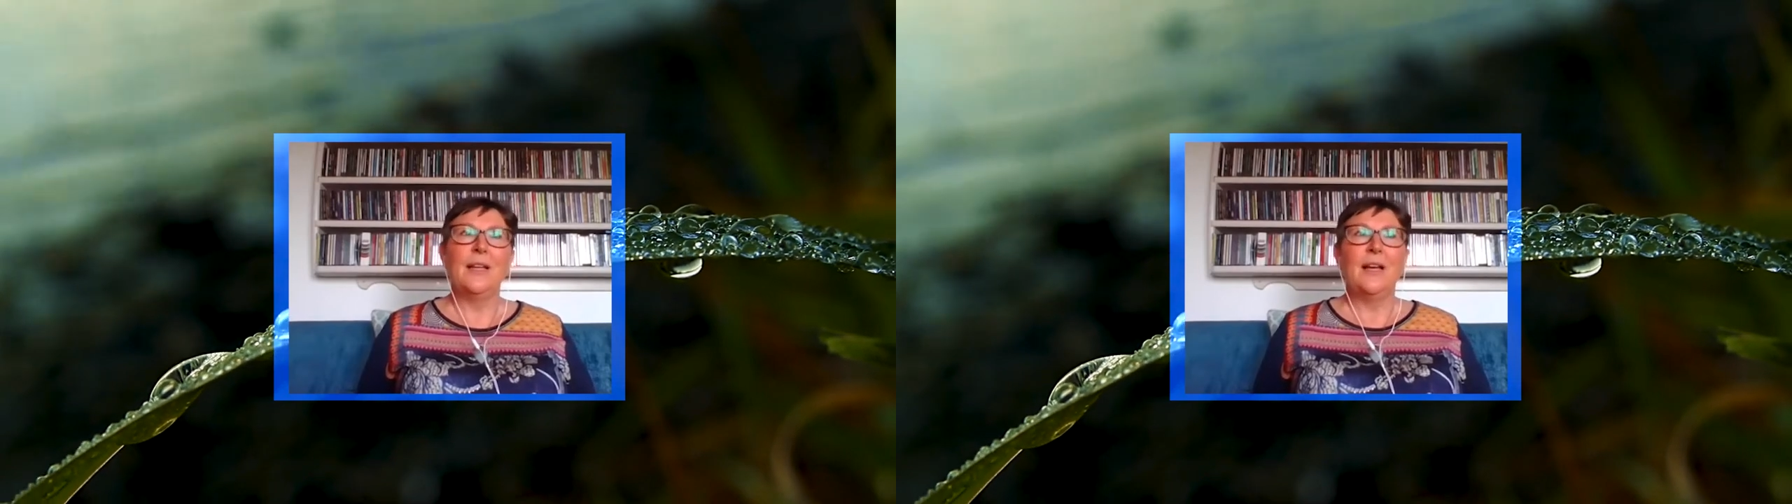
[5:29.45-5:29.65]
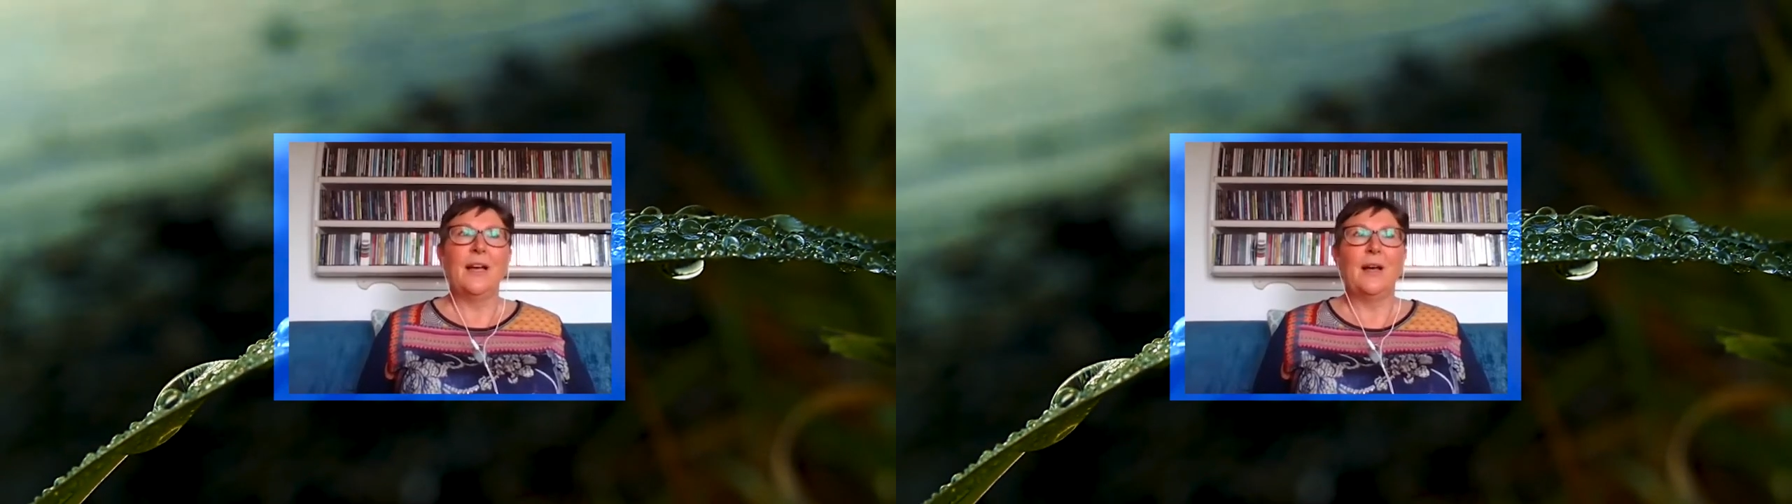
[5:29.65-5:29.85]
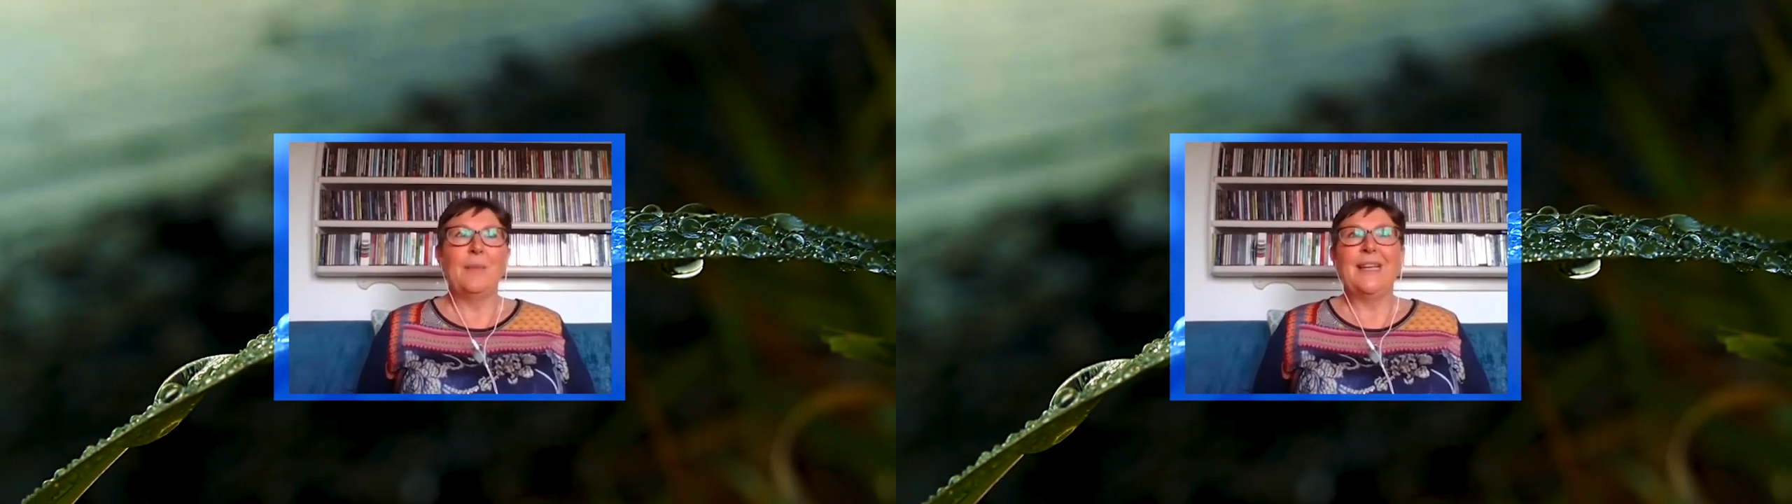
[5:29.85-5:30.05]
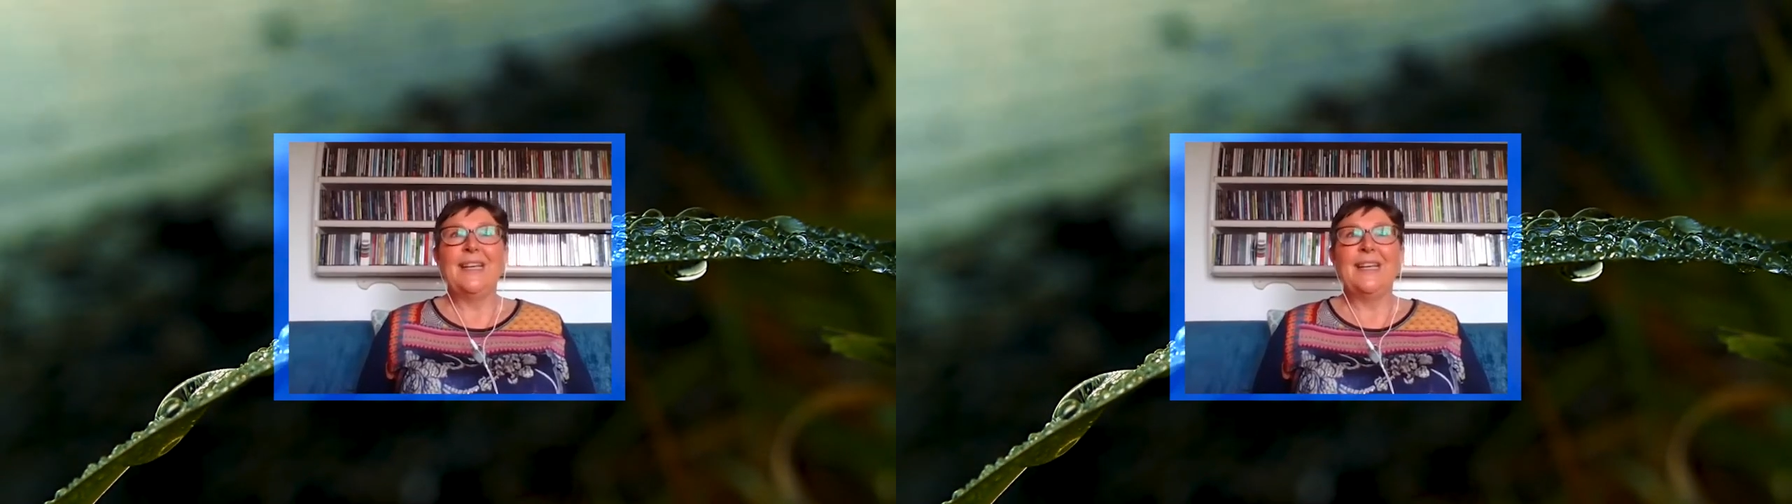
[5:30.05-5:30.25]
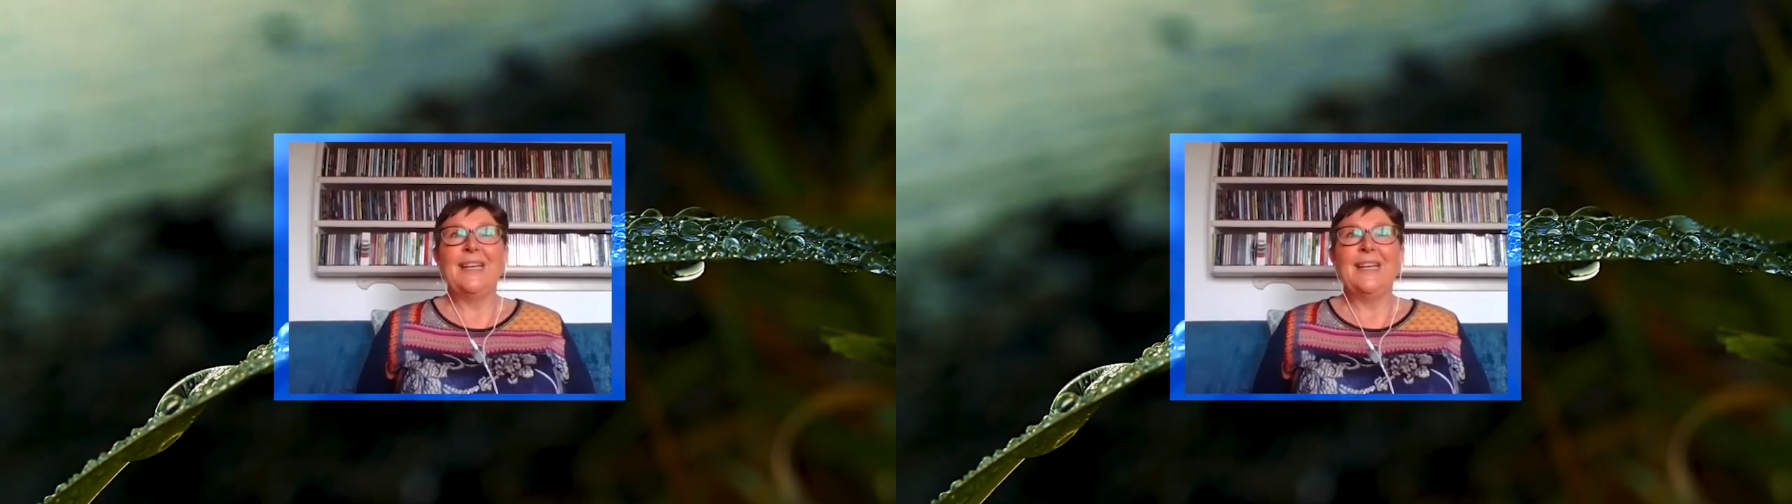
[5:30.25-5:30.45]
And in
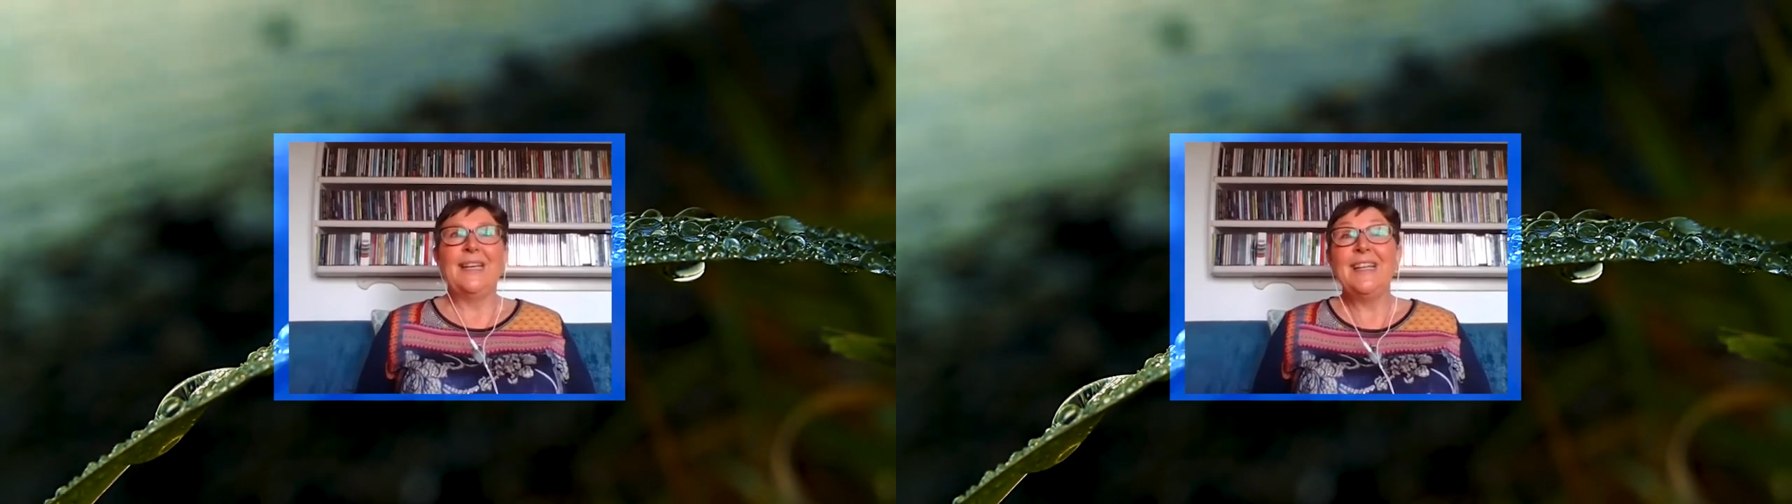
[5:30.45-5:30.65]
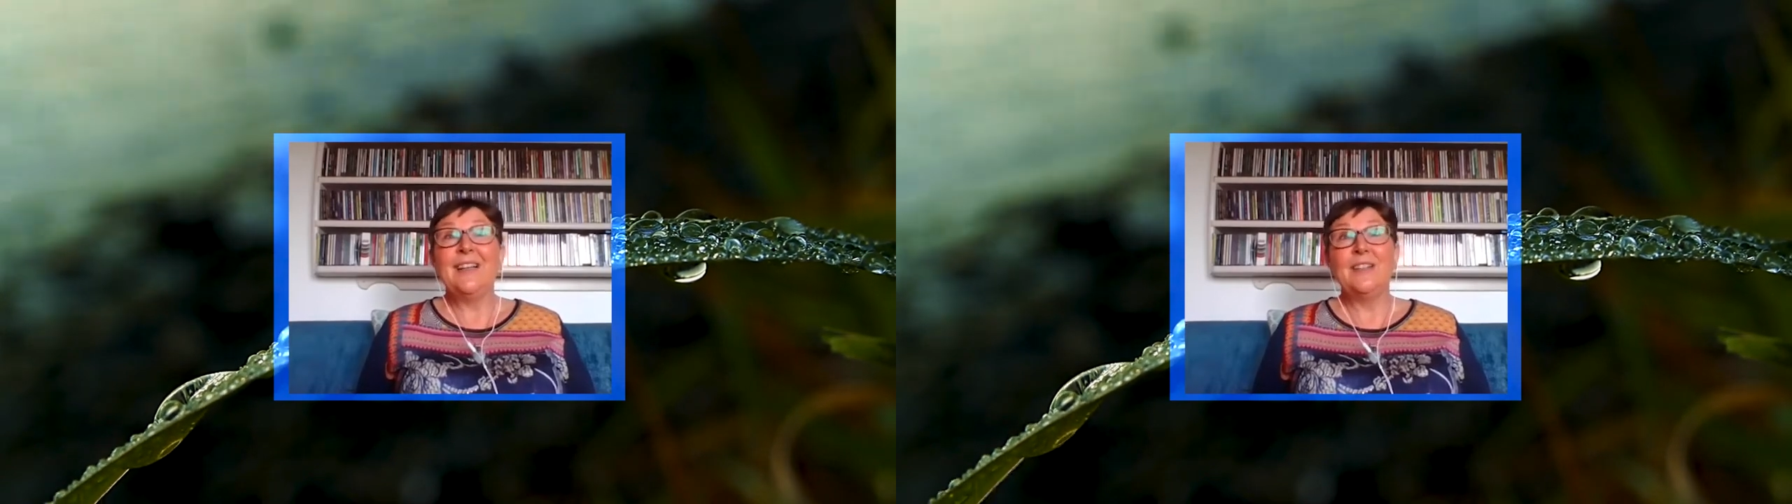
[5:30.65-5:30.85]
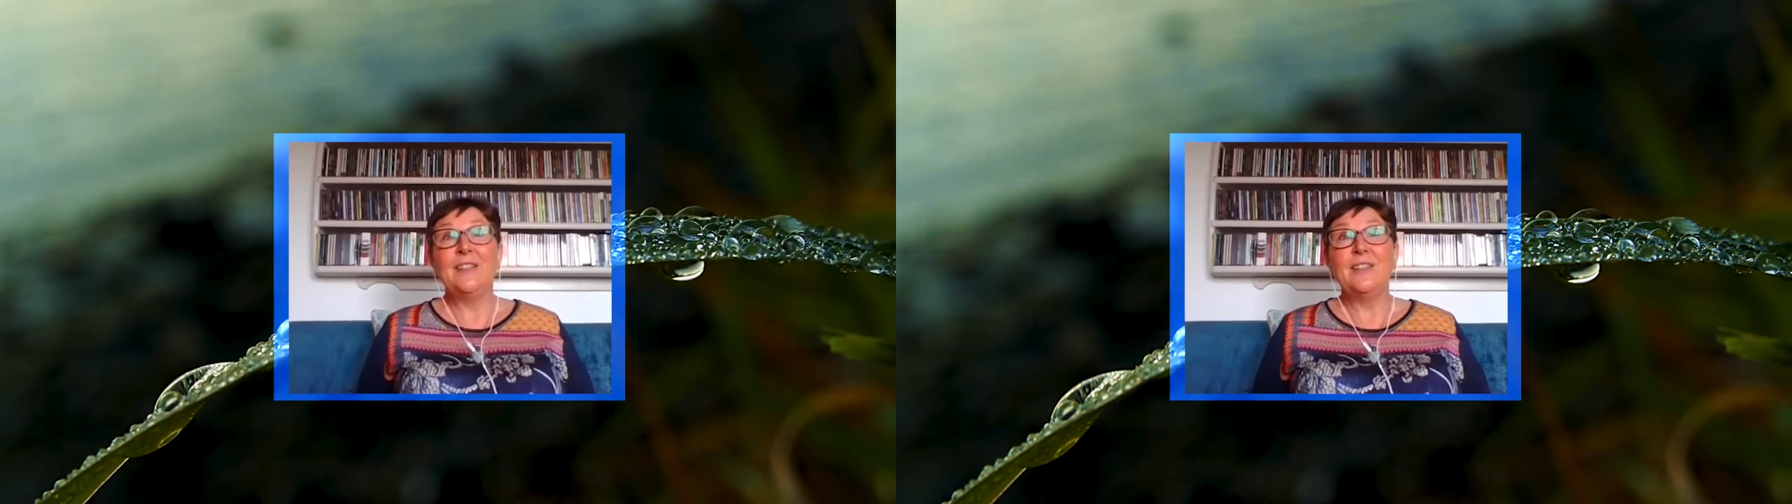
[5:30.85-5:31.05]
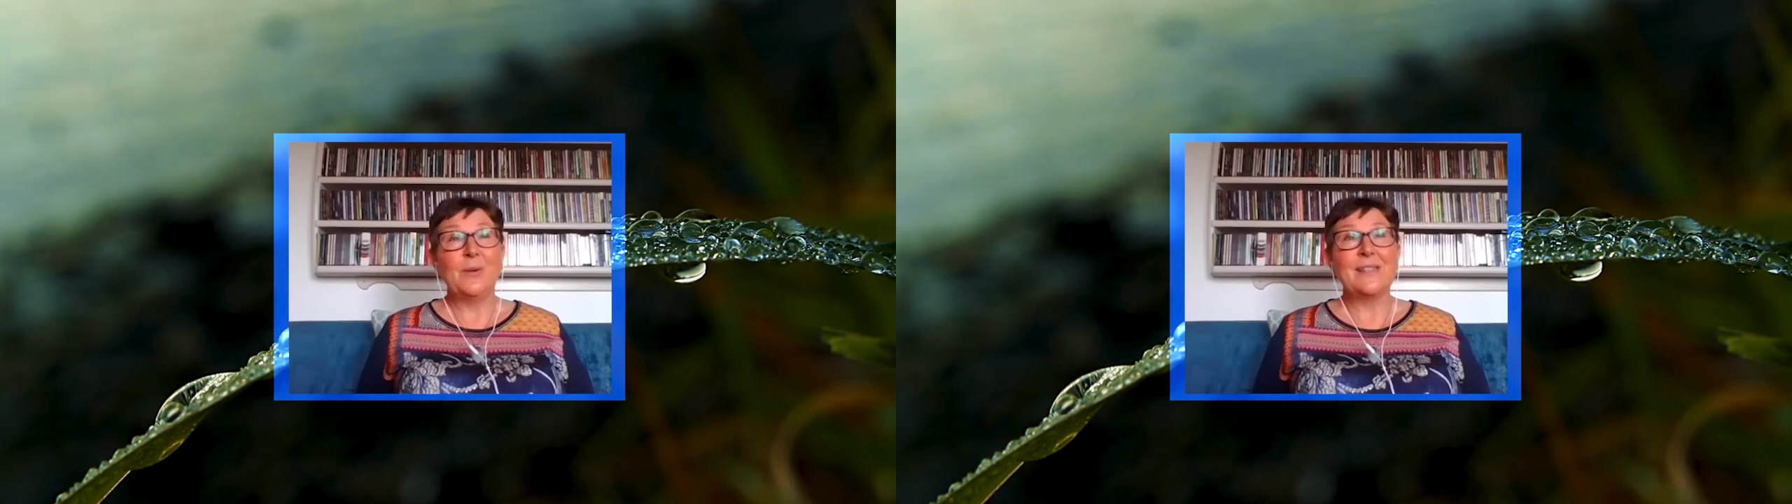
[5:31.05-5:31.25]
England,